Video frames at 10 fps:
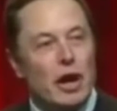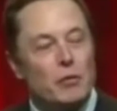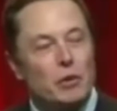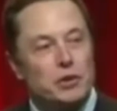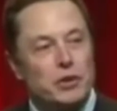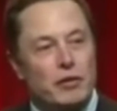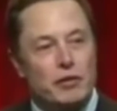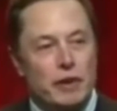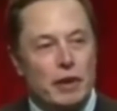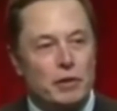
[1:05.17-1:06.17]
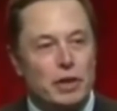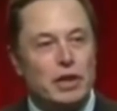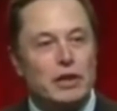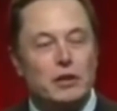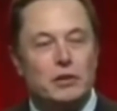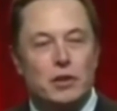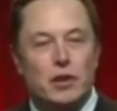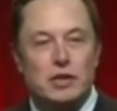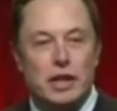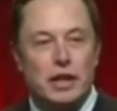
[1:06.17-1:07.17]
and once you have a family, you
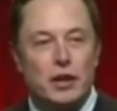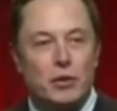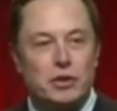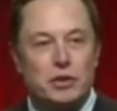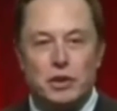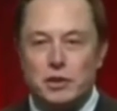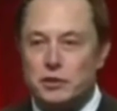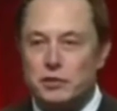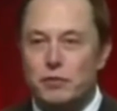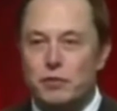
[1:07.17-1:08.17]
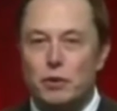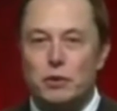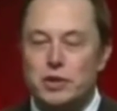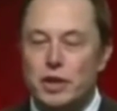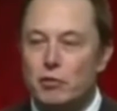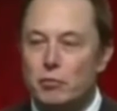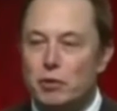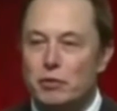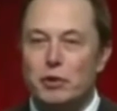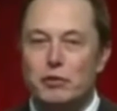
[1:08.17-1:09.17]
start taking risk not just for yourself,
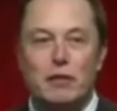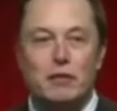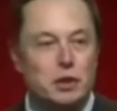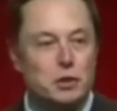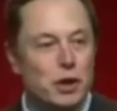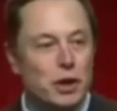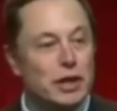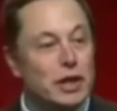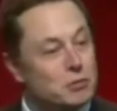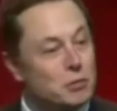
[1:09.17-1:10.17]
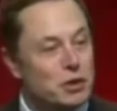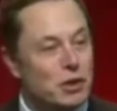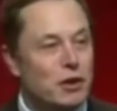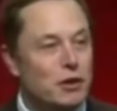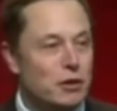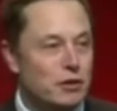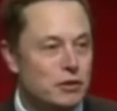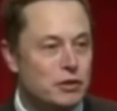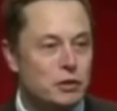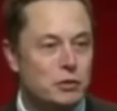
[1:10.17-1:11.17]
but for your family as well. It gets much harder
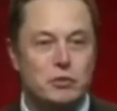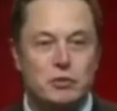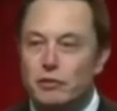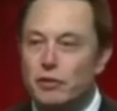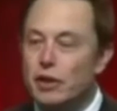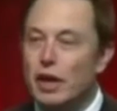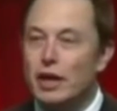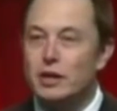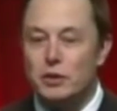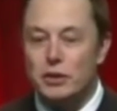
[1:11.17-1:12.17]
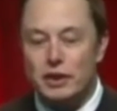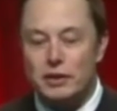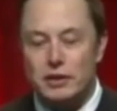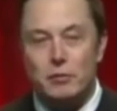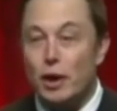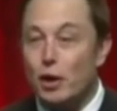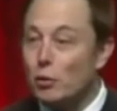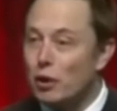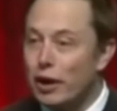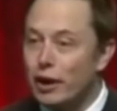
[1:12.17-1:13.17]
to do things that might not
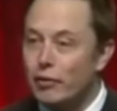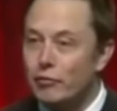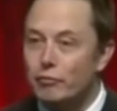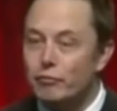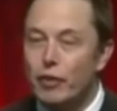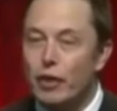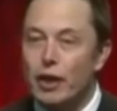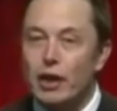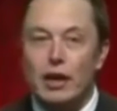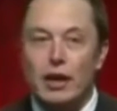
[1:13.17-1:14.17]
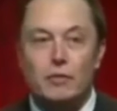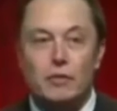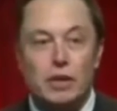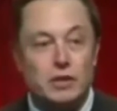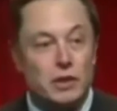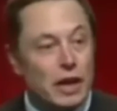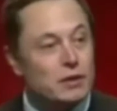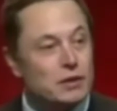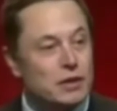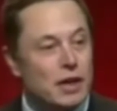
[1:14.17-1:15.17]
work out. So
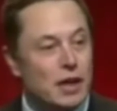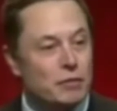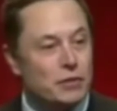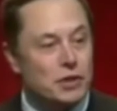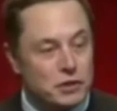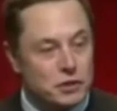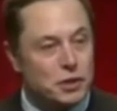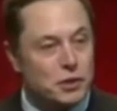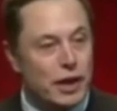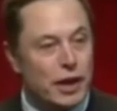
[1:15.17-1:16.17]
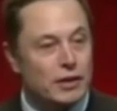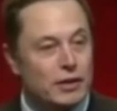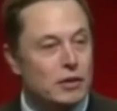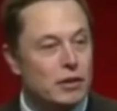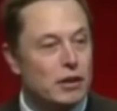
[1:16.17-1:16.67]
now is the time to do that